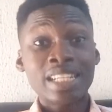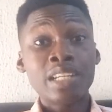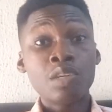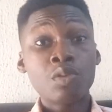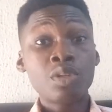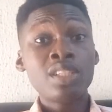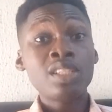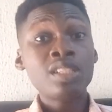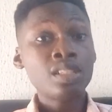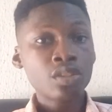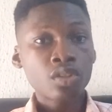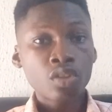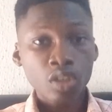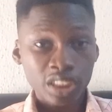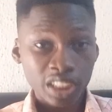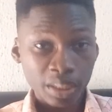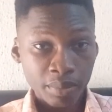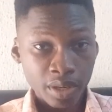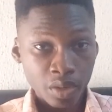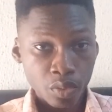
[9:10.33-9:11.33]
liquidity
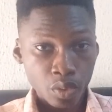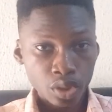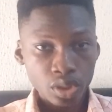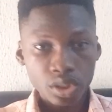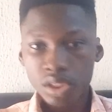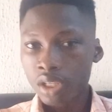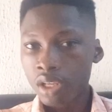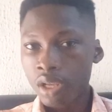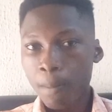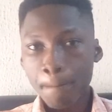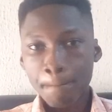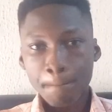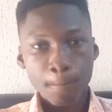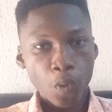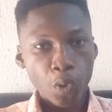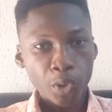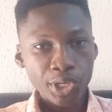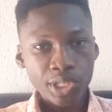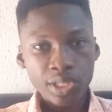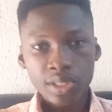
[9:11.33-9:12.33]
talks about what?
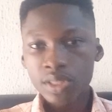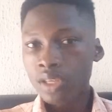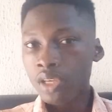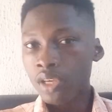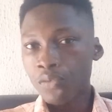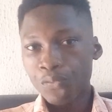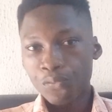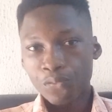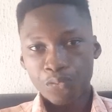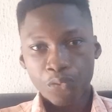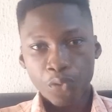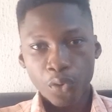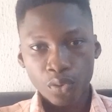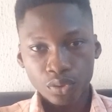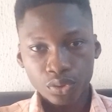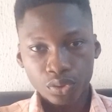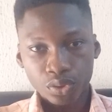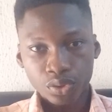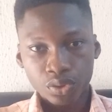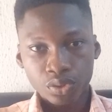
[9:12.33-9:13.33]
Money,
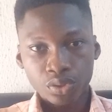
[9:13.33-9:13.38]
funds.